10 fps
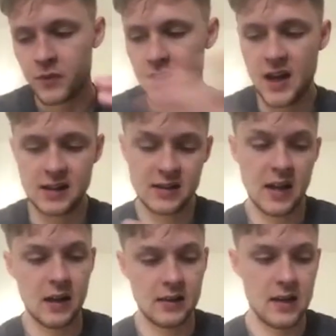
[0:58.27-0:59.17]
yes,
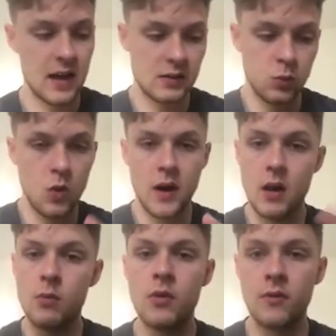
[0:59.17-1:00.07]
that's one
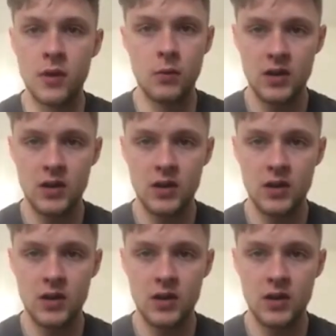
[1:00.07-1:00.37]
element of it,